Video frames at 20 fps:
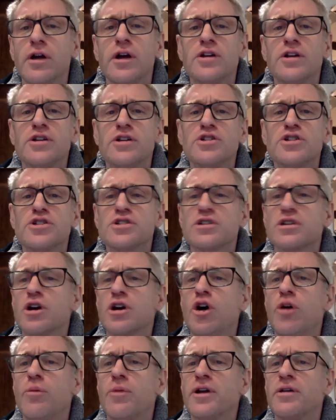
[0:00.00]
to just
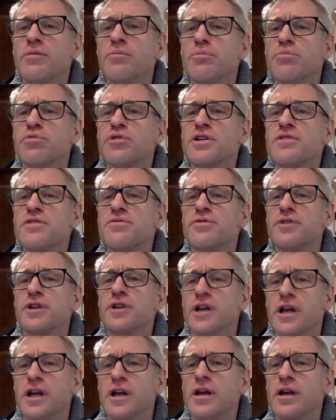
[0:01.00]
comment
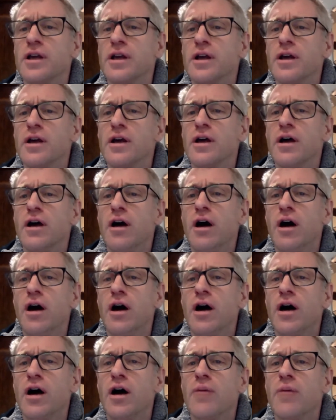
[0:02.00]
briefly
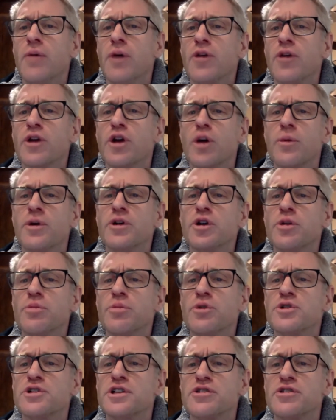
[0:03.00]
on the comment you
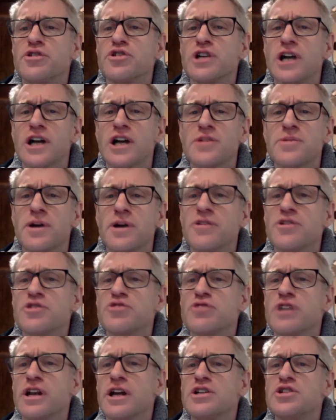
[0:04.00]
put in the chat about
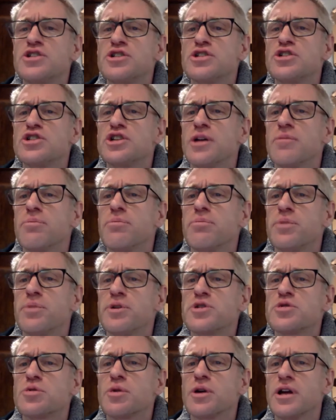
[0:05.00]
this relationship
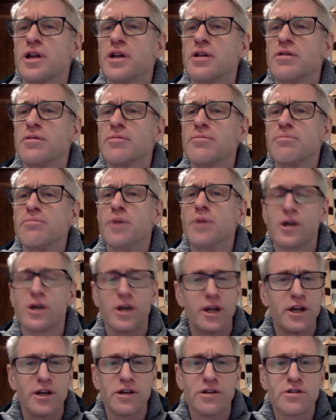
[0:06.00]
between
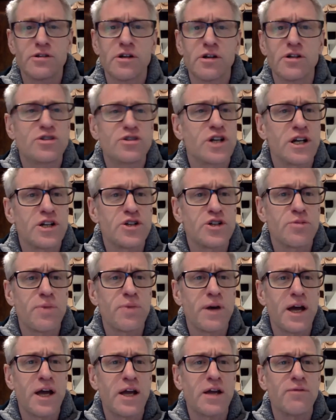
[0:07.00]
modelling and change of
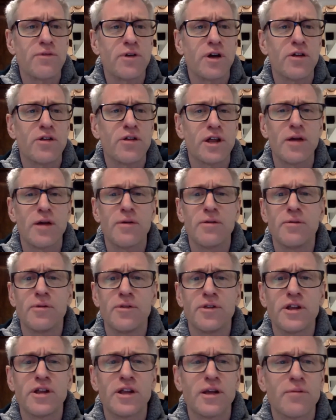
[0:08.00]
behaviour. I think
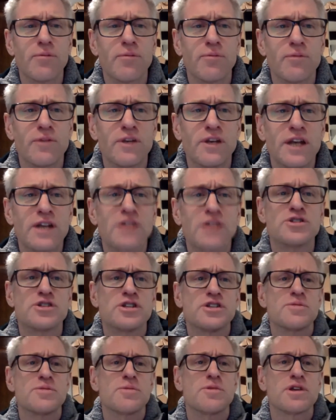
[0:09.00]
that links
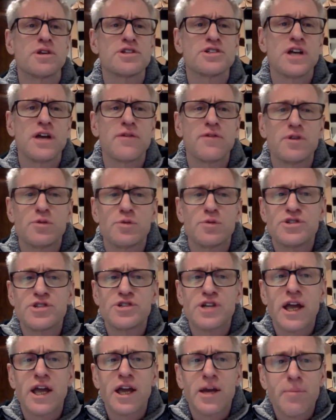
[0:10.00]
to some of the things David was
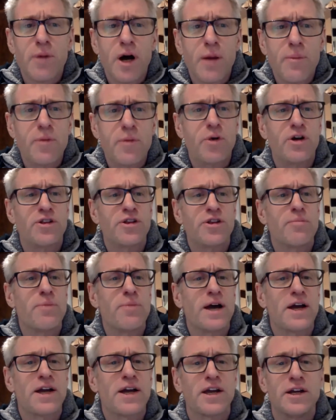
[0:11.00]
saying and might be worth
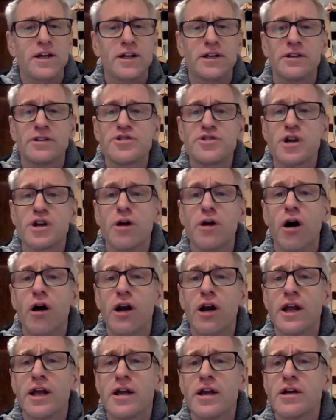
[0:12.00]
unpacking a little. So
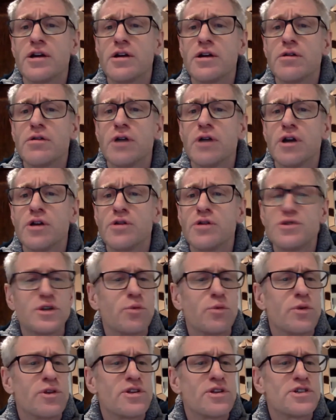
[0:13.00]
Holly, are you
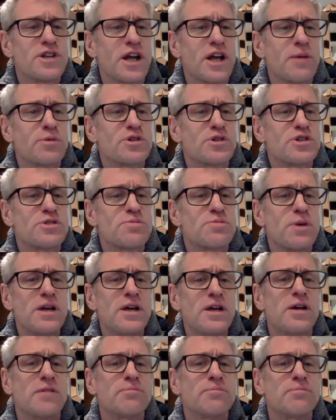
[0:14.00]
still with us and able to speak?